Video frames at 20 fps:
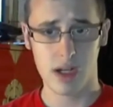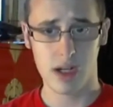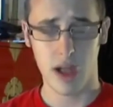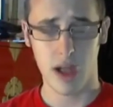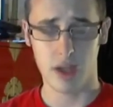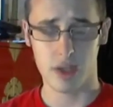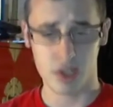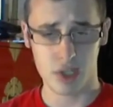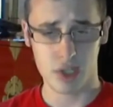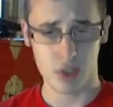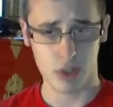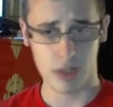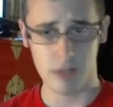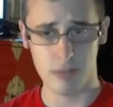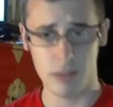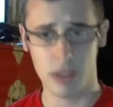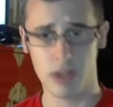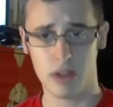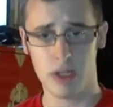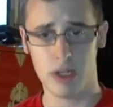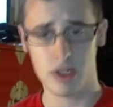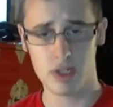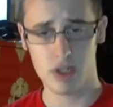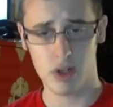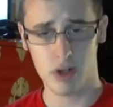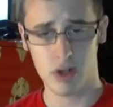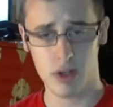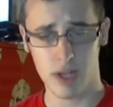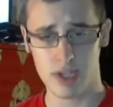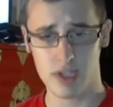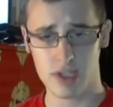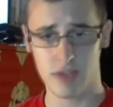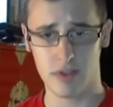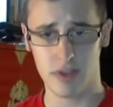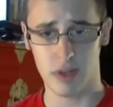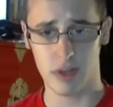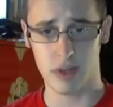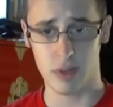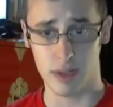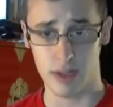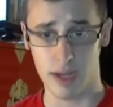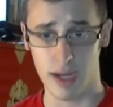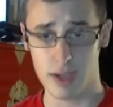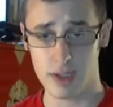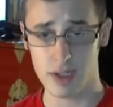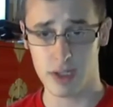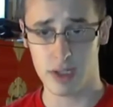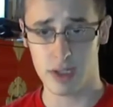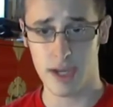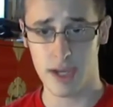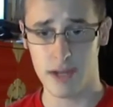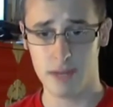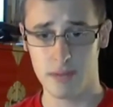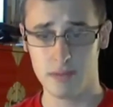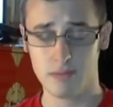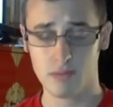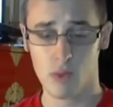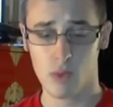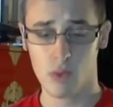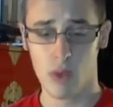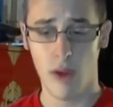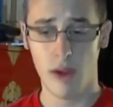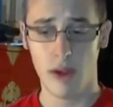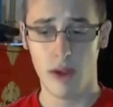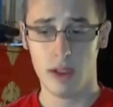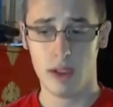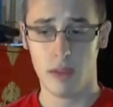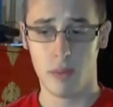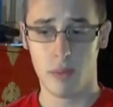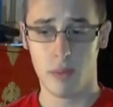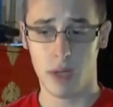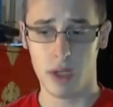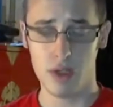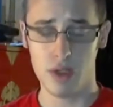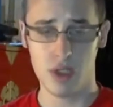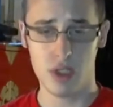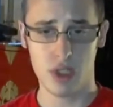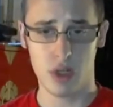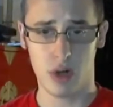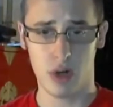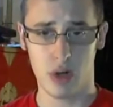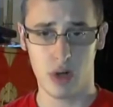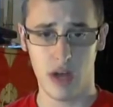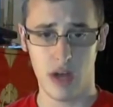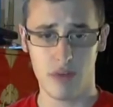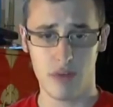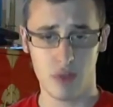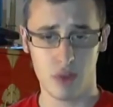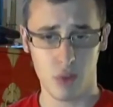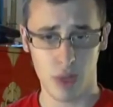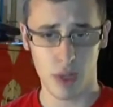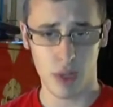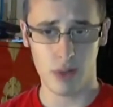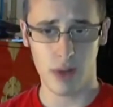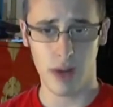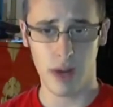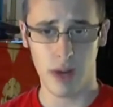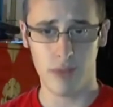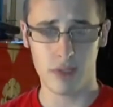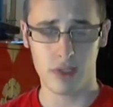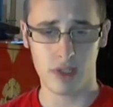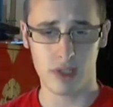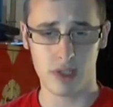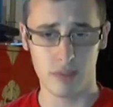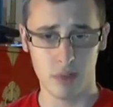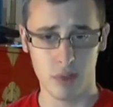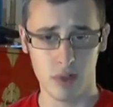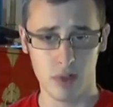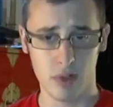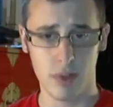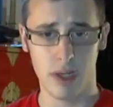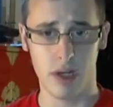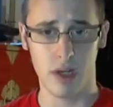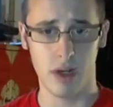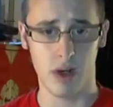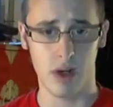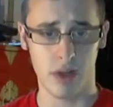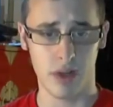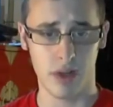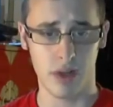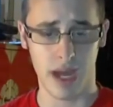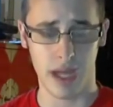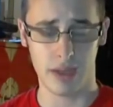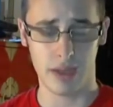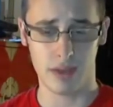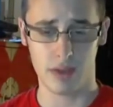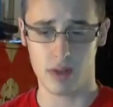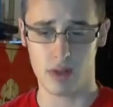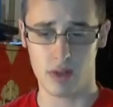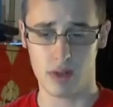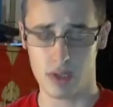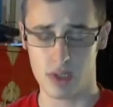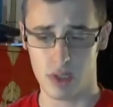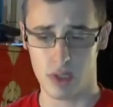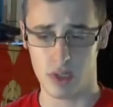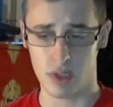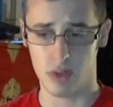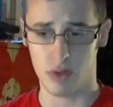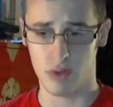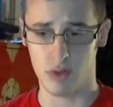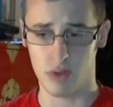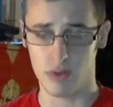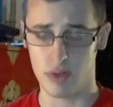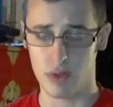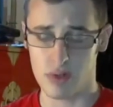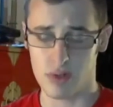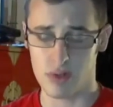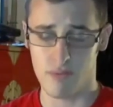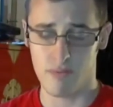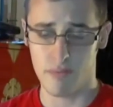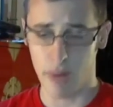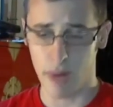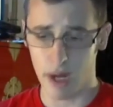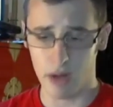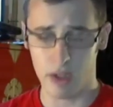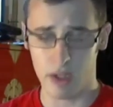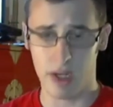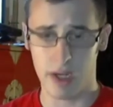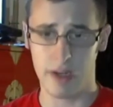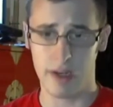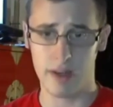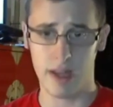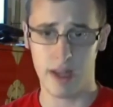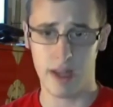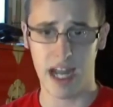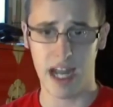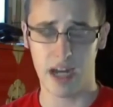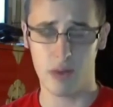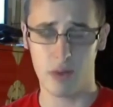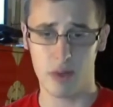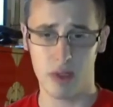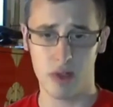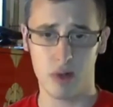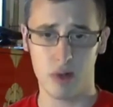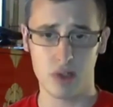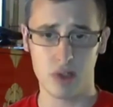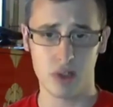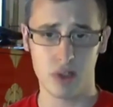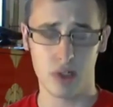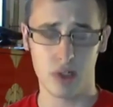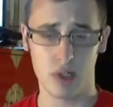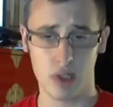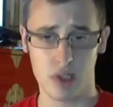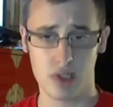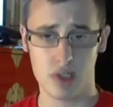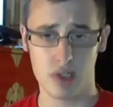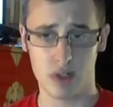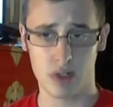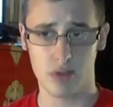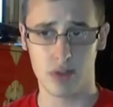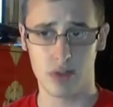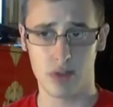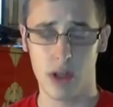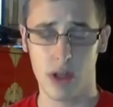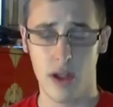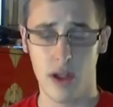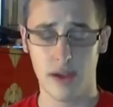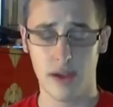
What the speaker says: and destroying buildings and all that stuff that relies on that. But you still have the great graphics on movement and all that. There's barely any lag when you go into a good server.